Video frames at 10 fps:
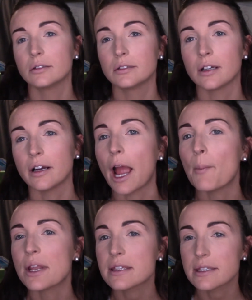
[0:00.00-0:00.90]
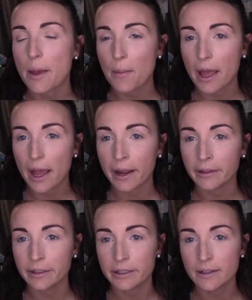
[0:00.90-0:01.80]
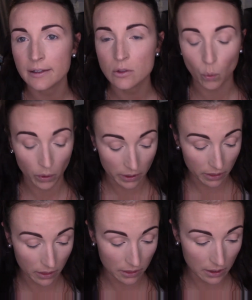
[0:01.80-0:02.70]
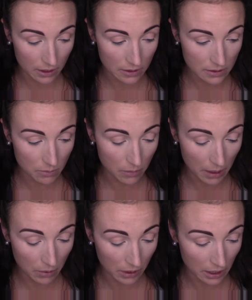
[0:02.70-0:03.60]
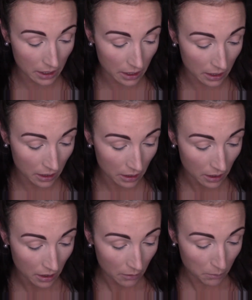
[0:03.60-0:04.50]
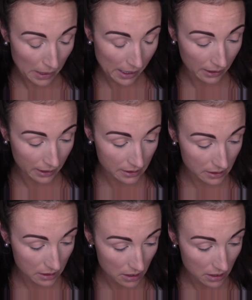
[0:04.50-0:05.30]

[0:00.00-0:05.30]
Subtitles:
Alright, I'm going to set my eyelids with this Maybelline palette.